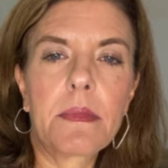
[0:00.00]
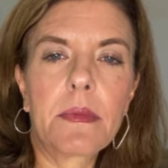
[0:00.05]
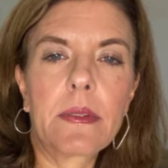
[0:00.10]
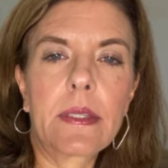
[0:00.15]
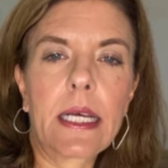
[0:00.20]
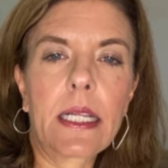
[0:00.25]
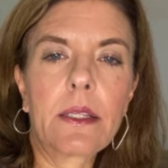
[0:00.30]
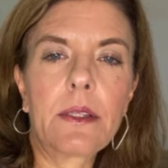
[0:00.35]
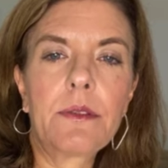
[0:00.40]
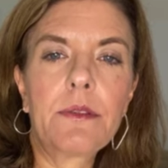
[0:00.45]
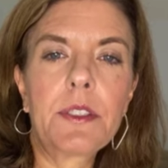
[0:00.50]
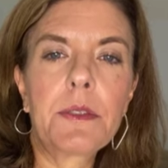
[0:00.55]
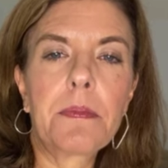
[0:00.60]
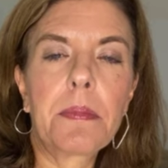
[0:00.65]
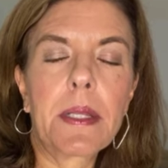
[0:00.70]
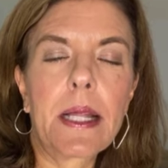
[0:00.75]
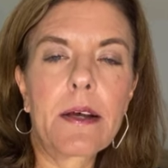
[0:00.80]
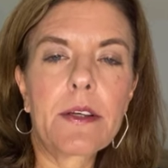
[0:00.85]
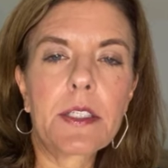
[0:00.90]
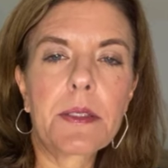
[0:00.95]
That loose
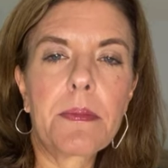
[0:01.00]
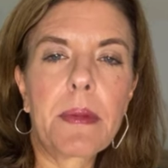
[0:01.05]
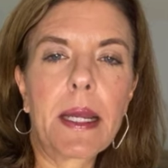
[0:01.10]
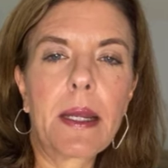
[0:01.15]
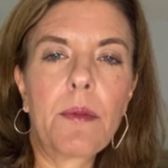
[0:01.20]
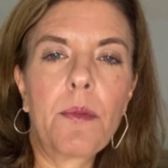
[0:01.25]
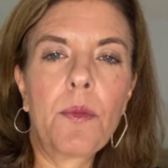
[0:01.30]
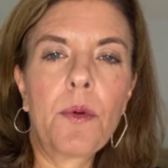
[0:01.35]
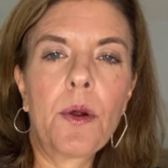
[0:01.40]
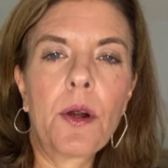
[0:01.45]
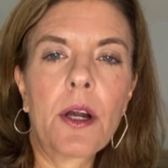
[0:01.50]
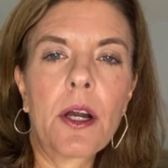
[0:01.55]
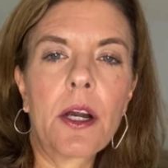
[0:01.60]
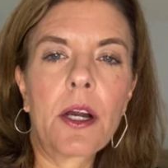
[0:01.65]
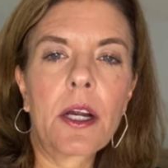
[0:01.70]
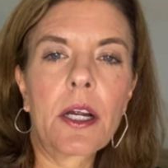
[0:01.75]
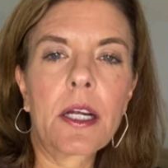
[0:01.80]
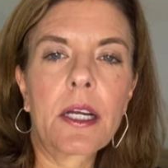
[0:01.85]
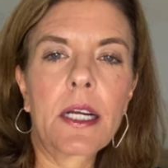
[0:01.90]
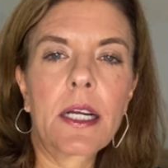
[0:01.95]
blouse might
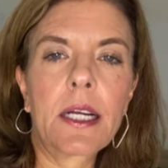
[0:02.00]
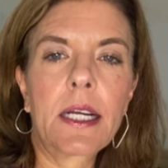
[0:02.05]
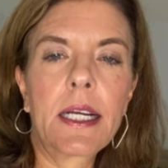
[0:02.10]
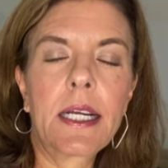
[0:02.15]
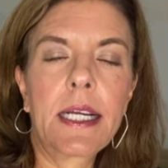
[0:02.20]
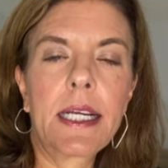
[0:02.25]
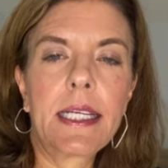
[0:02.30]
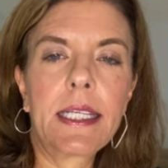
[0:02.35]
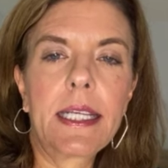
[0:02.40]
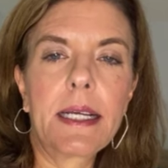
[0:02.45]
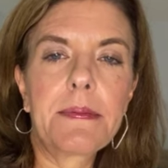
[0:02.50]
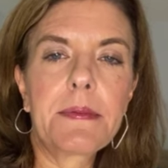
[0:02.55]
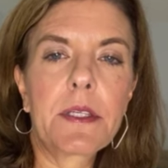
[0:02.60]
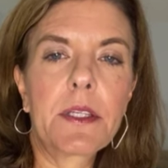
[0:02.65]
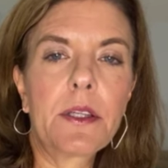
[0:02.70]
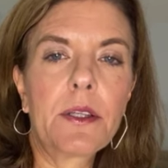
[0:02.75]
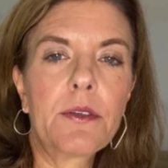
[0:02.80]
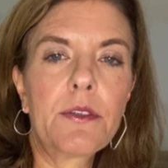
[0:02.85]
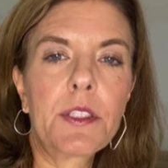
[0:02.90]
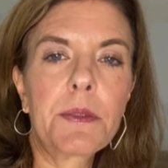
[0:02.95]
work. have the
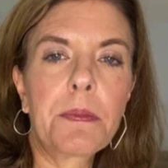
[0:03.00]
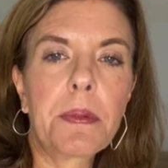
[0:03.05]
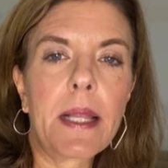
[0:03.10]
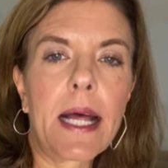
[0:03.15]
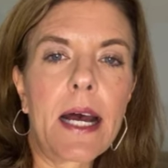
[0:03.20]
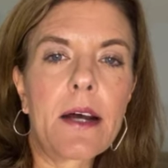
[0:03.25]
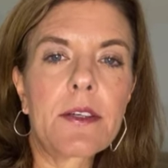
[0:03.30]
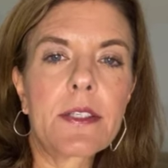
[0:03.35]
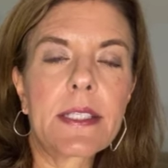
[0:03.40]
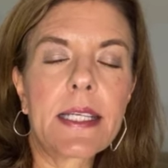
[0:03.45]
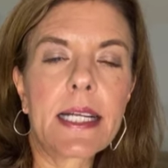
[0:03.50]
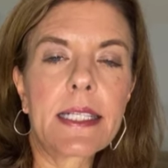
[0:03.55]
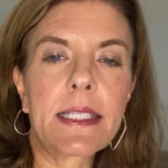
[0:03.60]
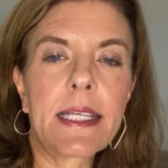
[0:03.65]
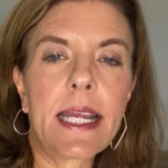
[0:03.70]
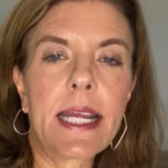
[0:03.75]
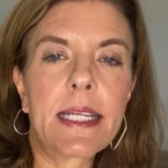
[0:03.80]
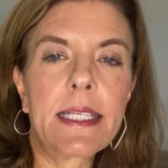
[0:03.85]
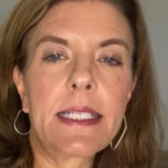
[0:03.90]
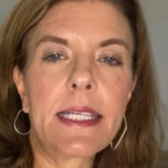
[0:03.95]
loose blouse. That's
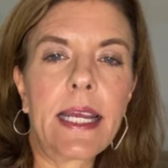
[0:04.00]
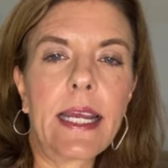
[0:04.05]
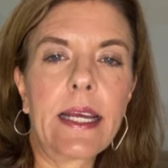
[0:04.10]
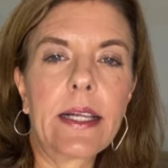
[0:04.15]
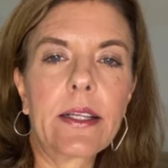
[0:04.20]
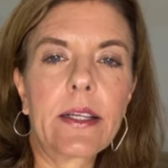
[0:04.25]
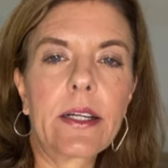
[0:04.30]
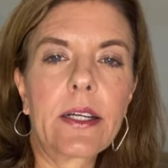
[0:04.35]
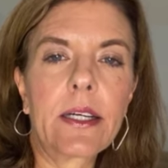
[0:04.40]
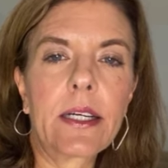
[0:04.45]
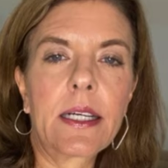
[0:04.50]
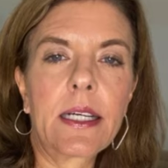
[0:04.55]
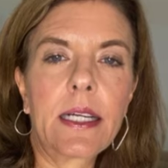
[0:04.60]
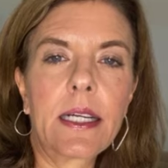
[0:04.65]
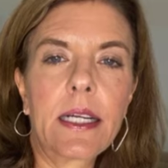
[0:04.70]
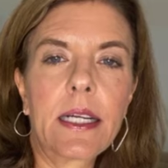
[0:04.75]
Ann Taylor.